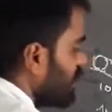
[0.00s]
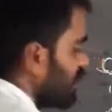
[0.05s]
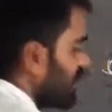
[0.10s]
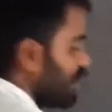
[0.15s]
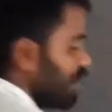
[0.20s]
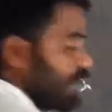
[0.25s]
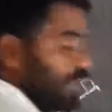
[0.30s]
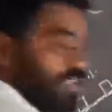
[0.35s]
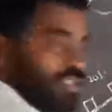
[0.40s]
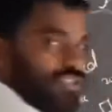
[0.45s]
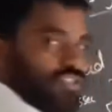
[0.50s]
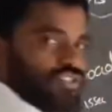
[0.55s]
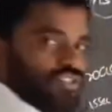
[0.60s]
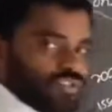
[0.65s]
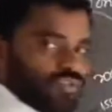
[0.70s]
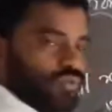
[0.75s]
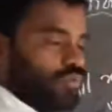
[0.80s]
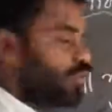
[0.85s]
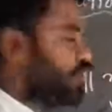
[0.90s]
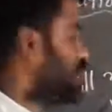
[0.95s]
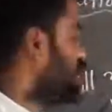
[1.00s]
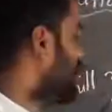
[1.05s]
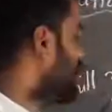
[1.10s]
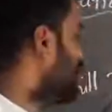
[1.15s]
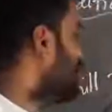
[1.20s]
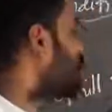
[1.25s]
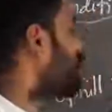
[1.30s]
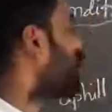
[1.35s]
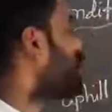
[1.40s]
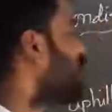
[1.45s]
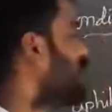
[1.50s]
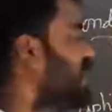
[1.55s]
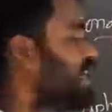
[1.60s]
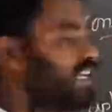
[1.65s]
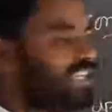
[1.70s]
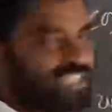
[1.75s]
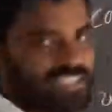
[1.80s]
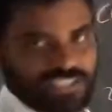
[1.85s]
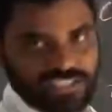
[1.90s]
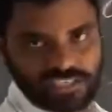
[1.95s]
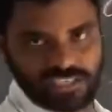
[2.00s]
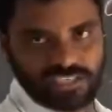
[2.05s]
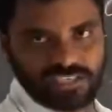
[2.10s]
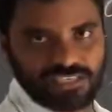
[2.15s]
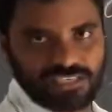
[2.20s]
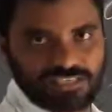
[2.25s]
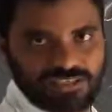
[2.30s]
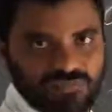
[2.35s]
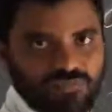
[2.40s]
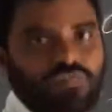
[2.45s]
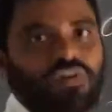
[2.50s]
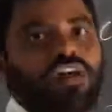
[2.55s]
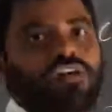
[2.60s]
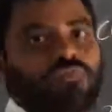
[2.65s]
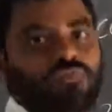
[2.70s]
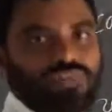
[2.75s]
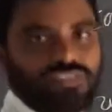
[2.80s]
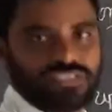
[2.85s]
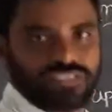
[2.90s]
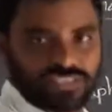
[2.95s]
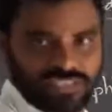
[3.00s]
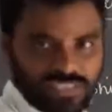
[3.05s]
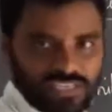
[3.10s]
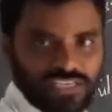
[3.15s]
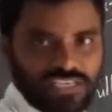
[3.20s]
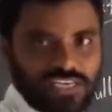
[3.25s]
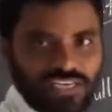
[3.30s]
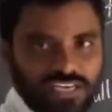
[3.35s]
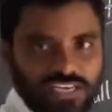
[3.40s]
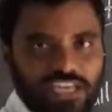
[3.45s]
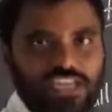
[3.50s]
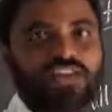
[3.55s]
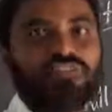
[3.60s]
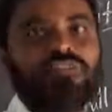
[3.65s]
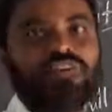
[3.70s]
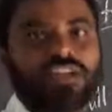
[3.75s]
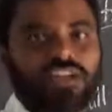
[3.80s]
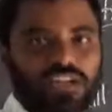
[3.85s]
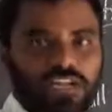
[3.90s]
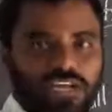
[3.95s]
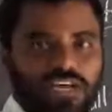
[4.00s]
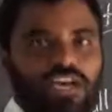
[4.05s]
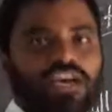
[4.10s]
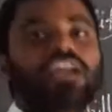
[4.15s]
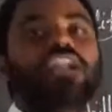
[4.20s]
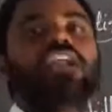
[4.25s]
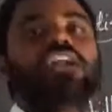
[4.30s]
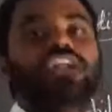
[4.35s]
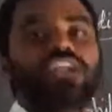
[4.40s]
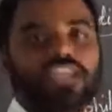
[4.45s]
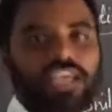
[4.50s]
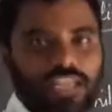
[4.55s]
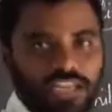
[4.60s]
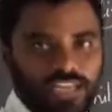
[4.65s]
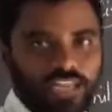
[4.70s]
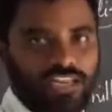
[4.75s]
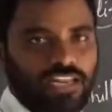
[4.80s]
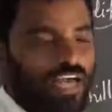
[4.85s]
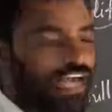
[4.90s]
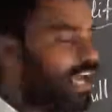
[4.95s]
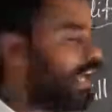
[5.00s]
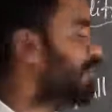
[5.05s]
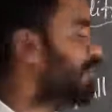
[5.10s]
So these are the conditions what we see in our daily life